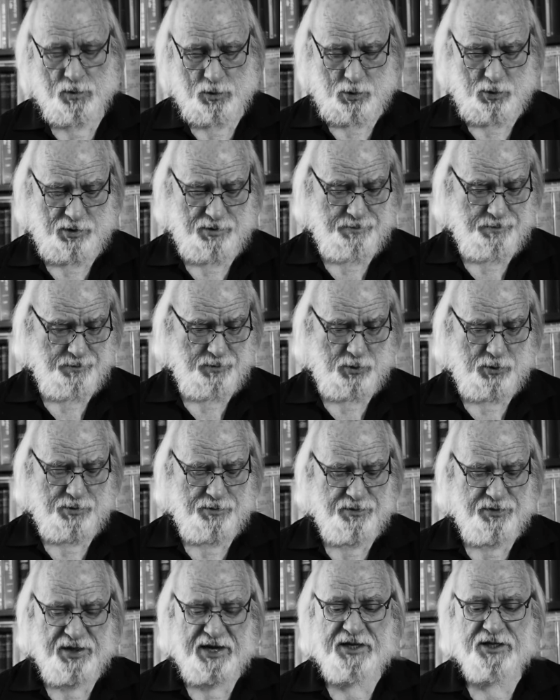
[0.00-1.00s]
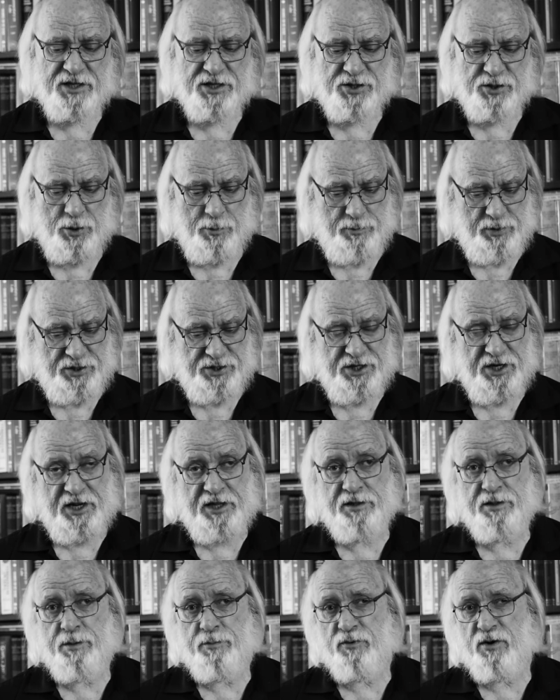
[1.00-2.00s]
or, or think to
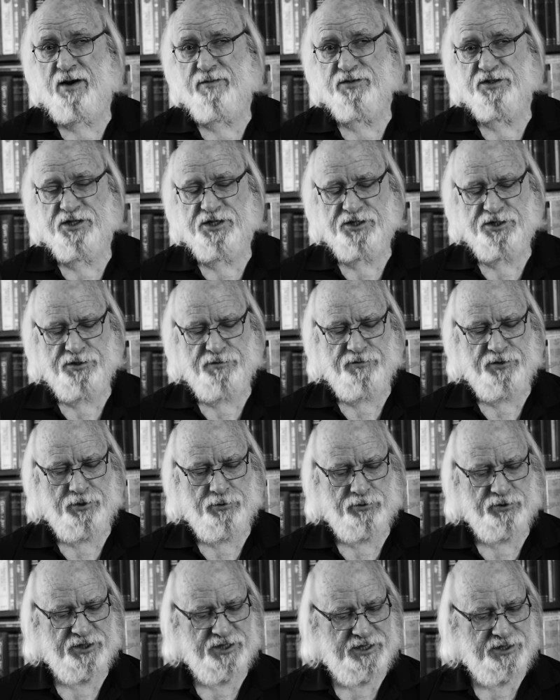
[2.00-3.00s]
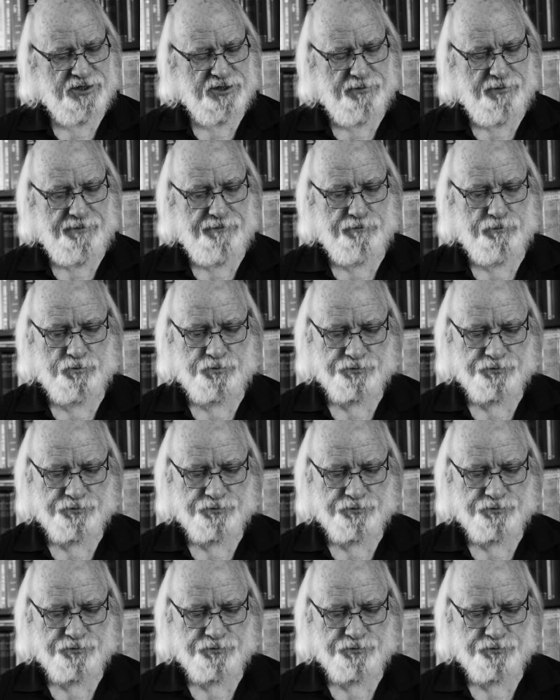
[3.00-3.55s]
supersede the prophecies of the Old Testament.